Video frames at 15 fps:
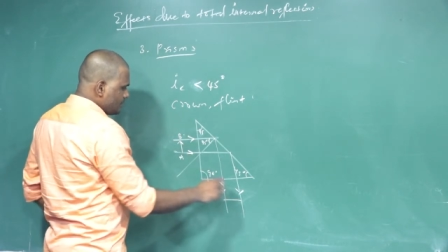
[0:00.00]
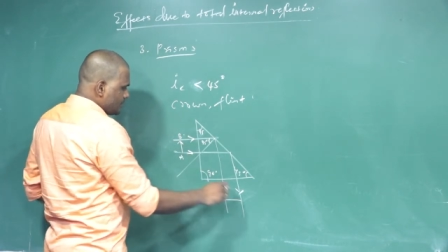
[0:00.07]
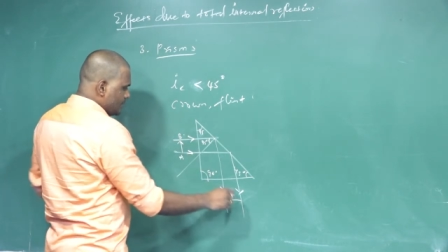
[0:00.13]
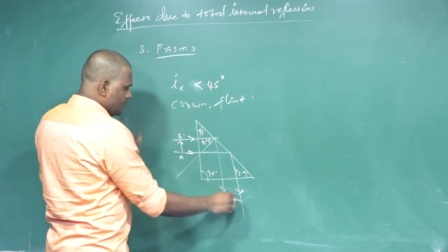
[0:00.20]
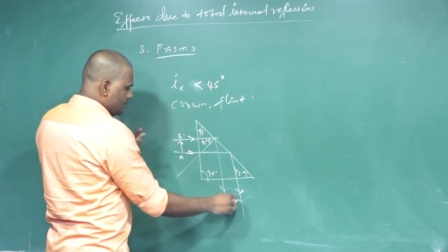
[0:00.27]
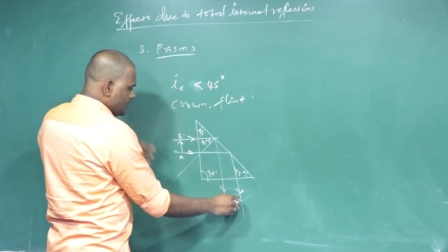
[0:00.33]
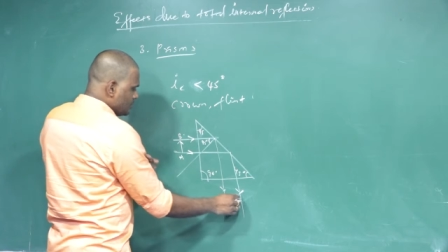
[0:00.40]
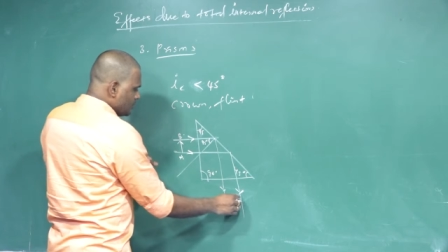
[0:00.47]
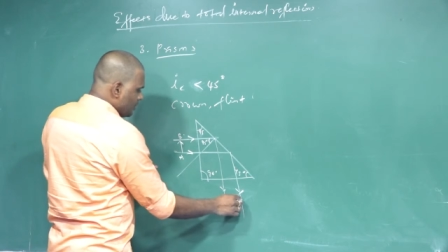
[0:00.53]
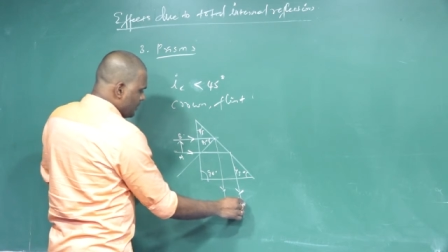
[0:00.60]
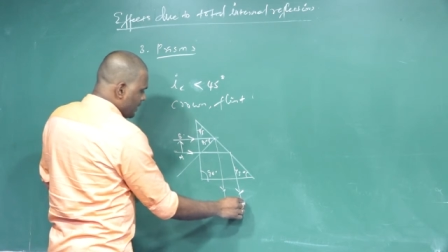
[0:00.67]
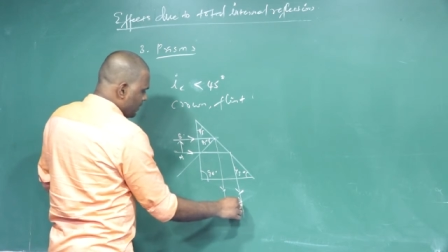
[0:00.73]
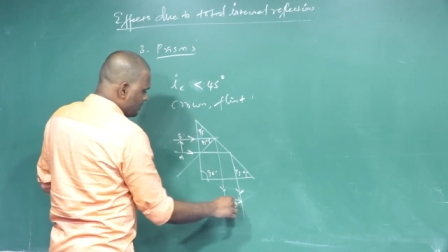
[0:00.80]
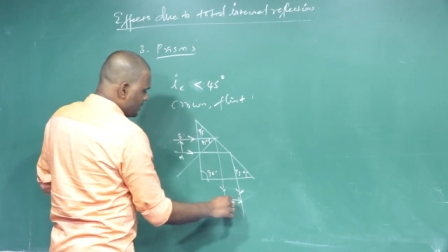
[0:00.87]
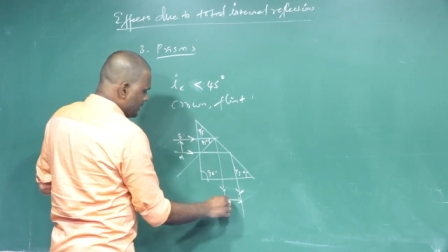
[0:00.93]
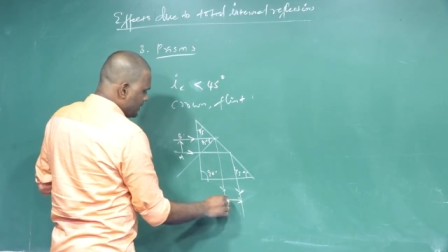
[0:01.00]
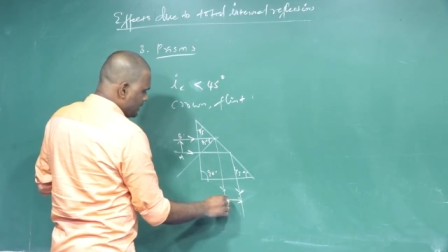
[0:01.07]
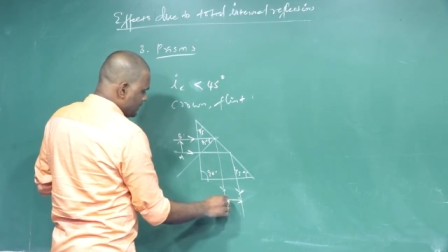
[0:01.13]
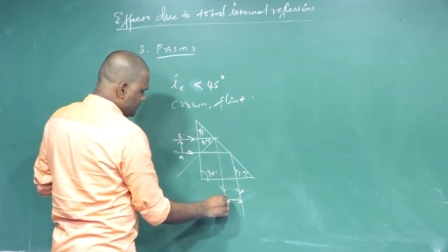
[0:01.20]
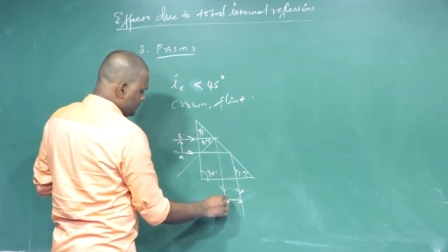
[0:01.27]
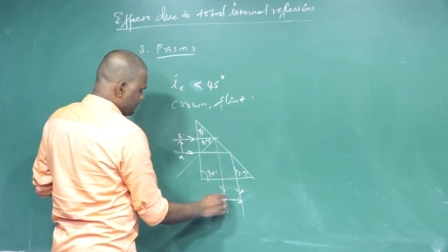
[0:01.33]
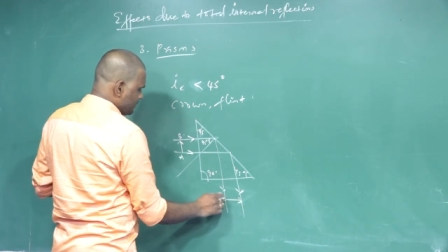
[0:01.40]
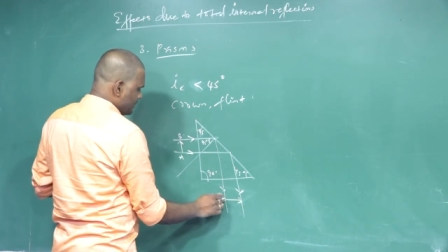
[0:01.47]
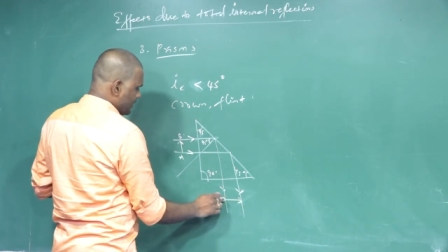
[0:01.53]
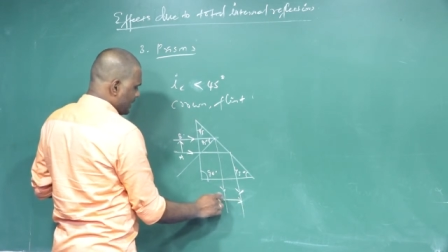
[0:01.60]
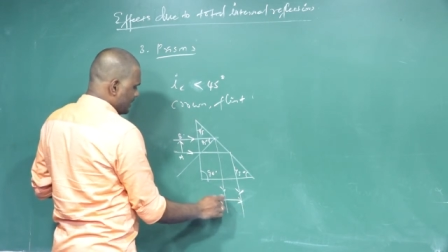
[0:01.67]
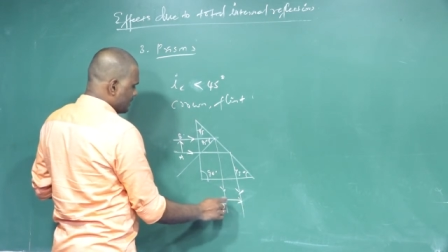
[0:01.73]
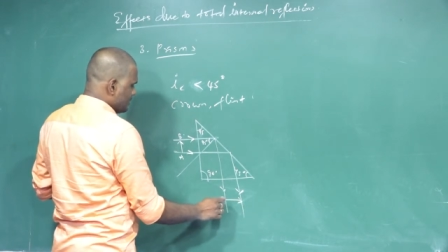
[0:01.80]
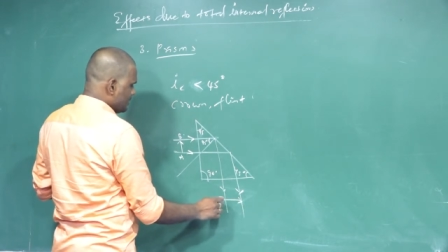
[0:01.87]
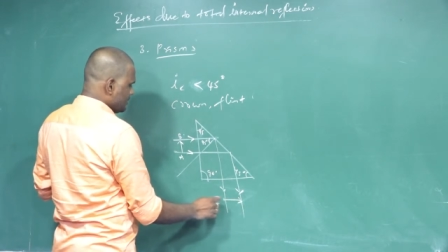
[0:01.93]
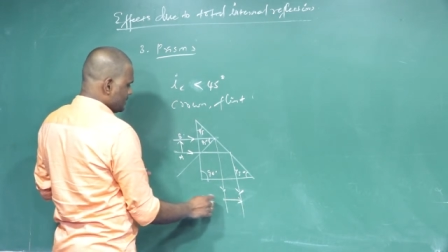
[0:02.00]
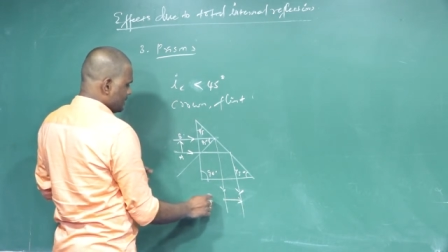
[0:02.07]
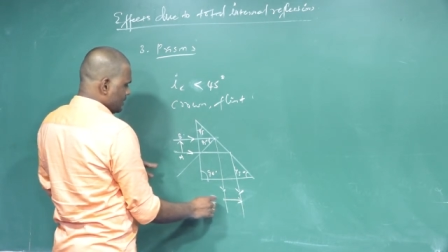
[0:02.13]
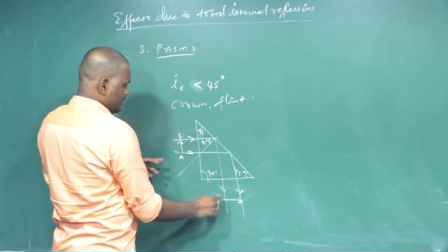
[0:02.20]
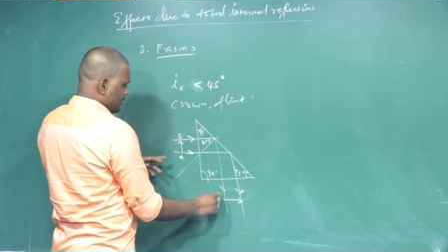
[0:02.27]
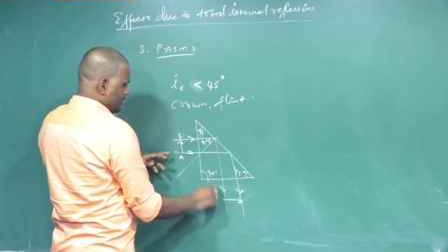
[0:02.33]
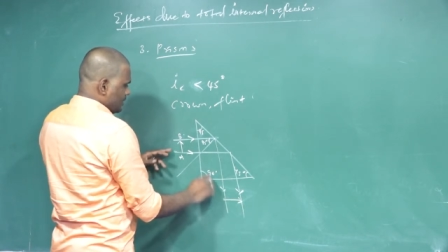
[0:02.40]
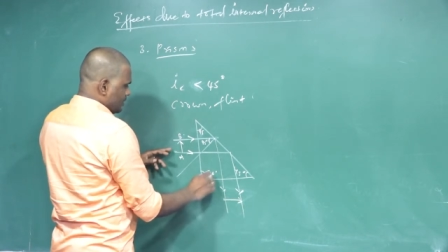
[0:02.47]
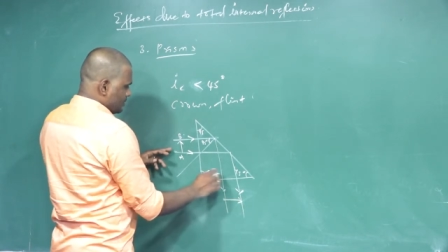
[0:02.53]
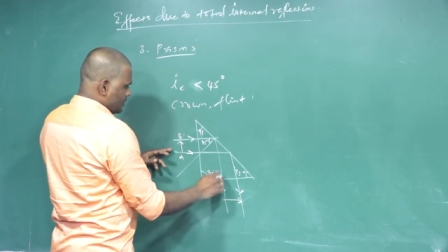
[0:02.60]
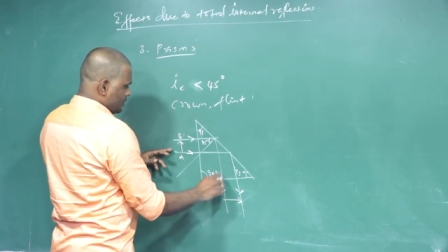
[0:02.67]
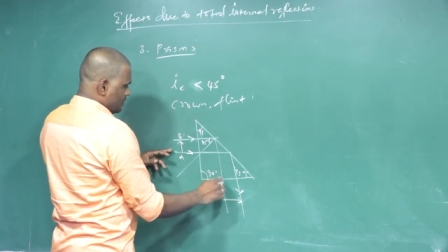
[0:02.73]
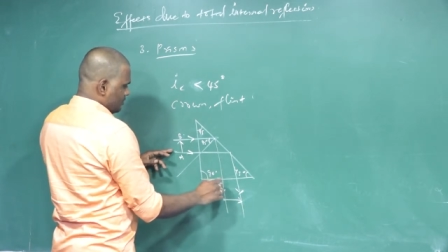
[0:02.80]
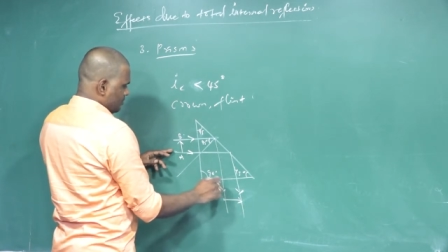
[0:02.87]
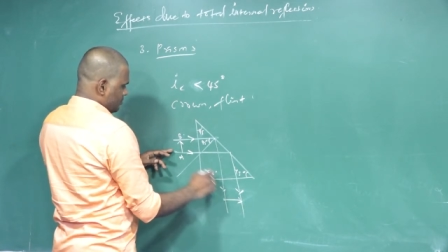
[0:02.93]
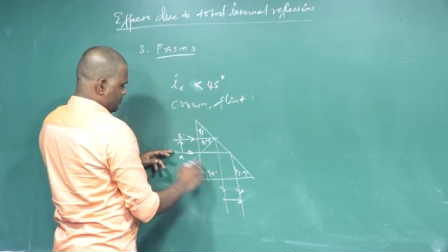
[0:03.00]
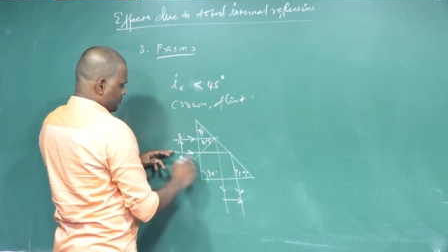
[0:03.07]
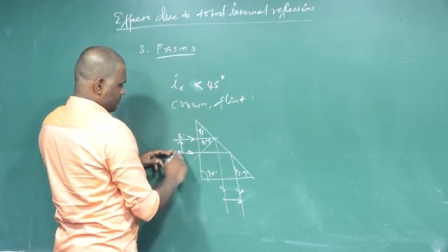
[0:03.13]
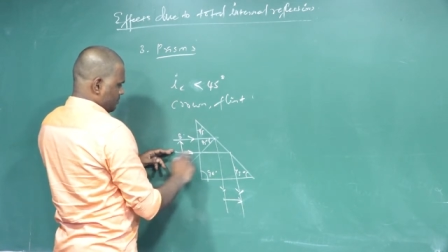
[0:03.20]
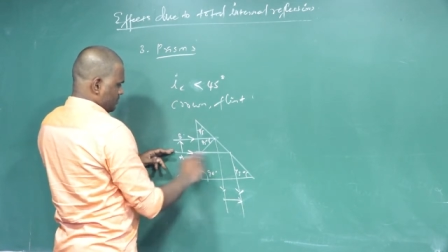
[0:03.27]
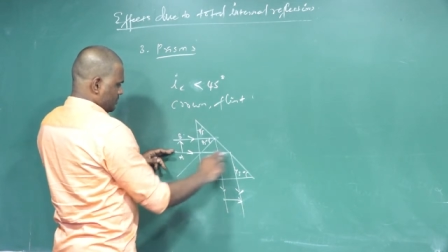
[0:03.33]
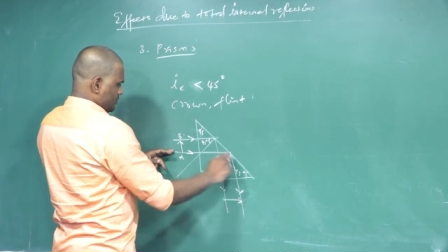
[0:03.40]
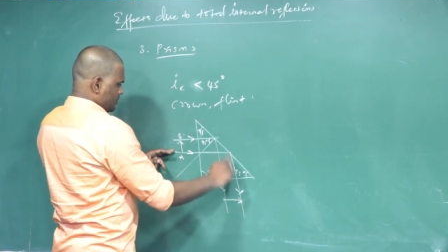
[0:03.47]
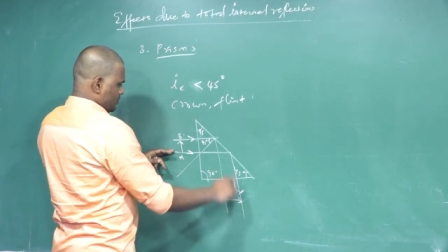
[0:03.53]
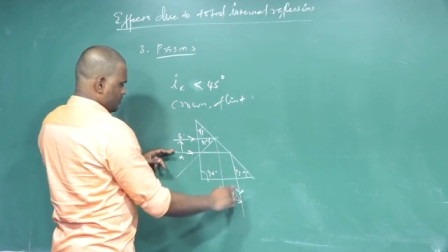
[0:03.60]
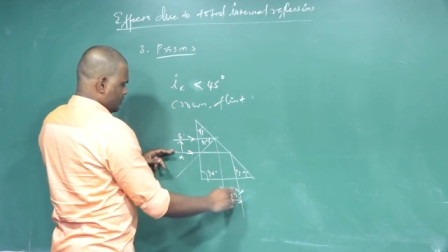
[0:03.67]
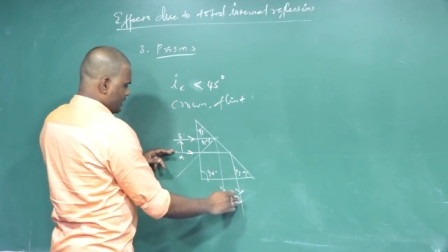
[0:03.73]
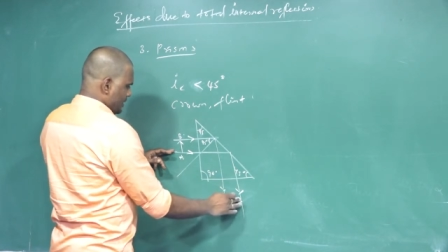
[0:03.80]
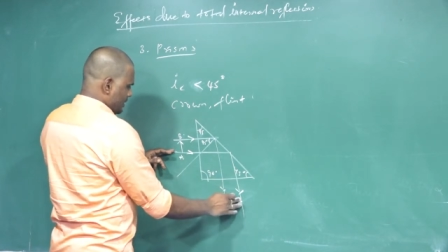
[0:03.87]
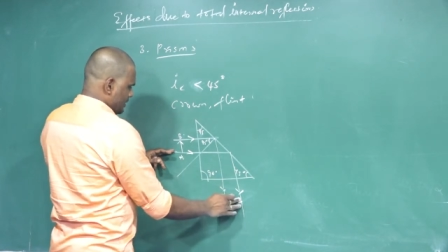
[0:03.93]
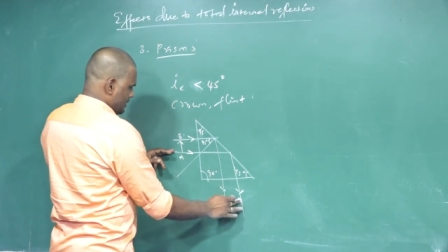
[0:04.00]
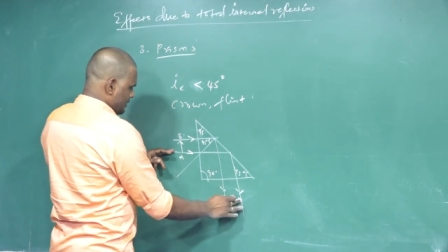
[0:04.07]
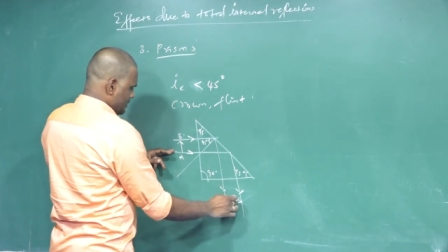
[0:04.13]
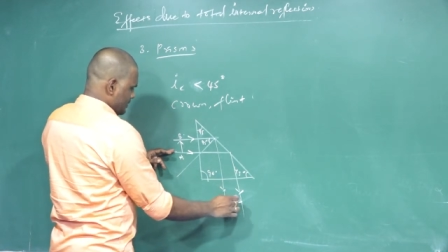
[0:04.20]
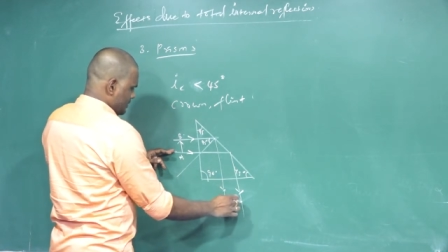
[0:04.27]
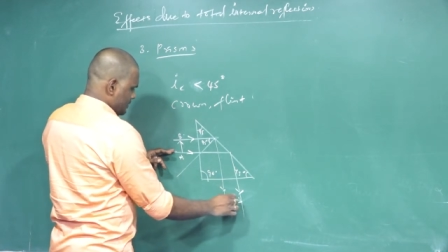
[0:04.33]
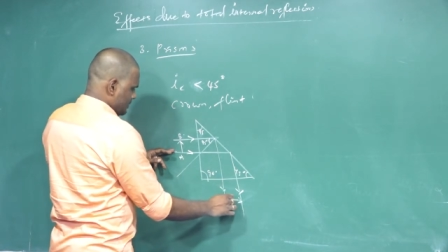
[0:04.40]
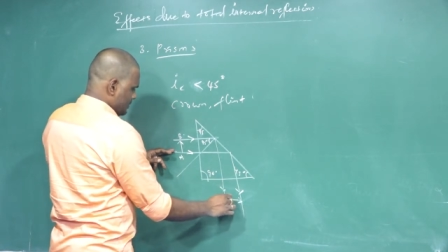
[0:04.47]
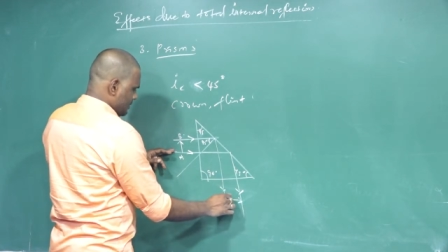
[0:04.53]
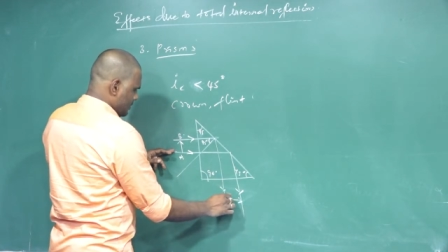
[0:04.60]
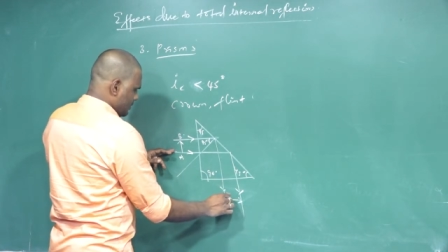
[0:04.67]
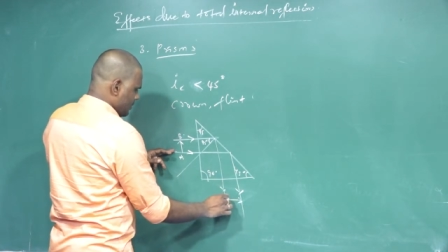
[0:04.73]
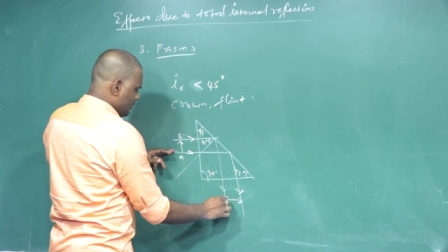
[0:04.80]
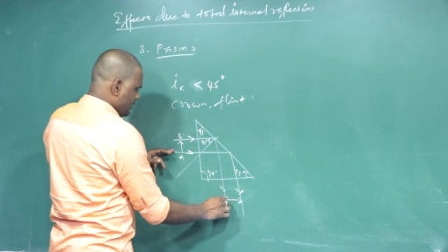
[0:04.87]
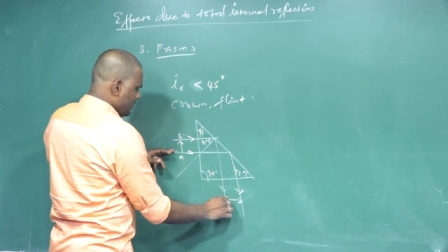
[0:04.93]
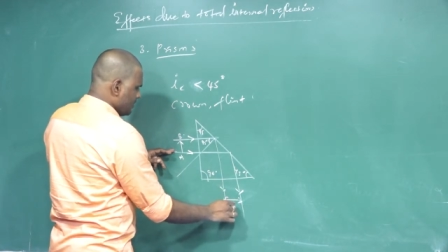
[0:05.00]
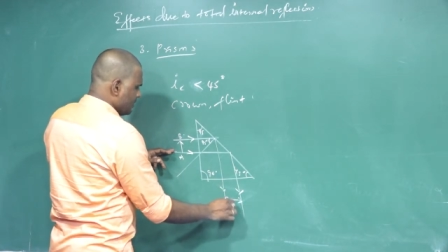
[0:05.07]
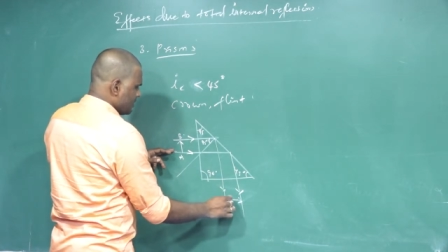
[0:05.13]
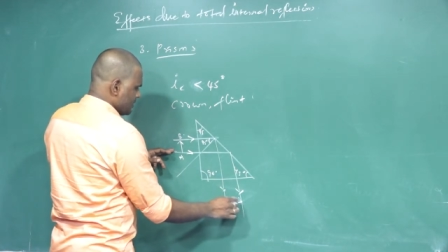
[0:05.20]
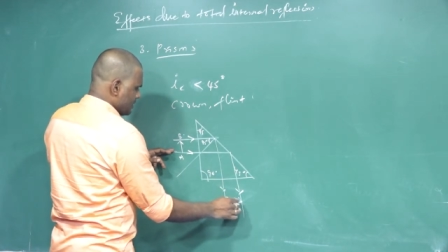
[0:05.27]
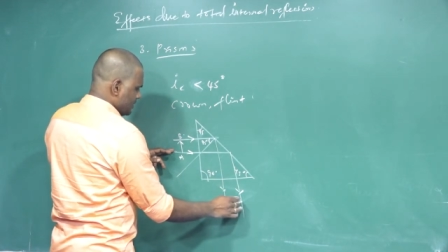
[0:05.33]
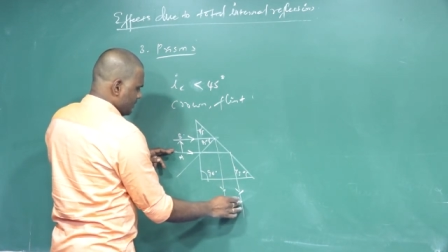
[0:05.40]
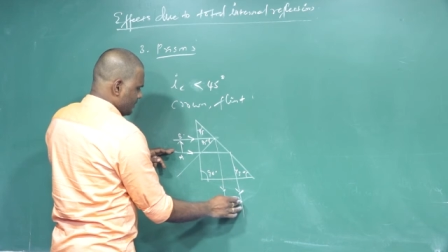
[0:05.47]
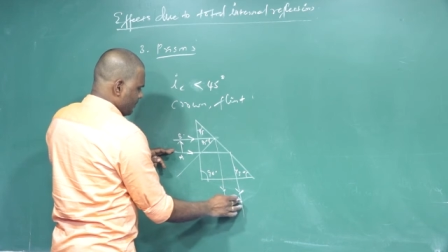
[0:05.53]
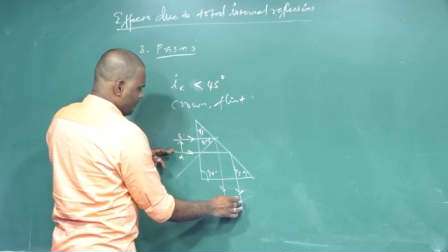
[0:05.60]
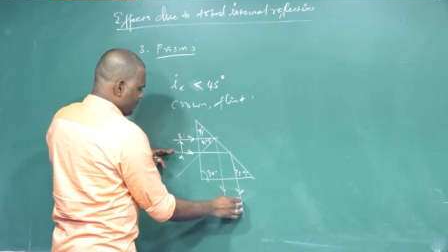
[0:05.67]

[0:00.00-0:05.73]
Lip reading: image will be obtained like this. So where it is? It will be inverted.